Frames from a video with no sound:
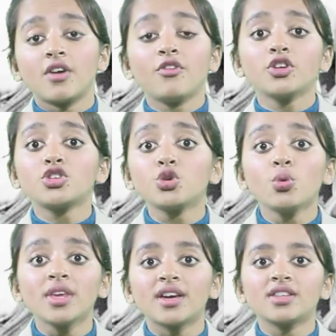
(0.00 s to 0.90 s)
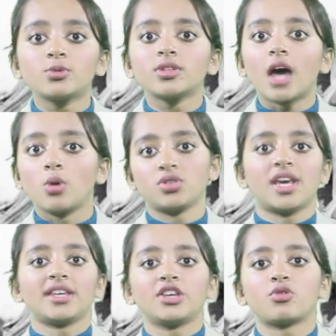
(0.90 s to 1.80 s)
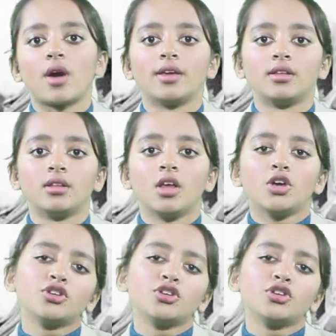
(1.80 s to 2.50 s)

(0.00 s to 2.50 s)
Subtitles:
for 2 years without any trial.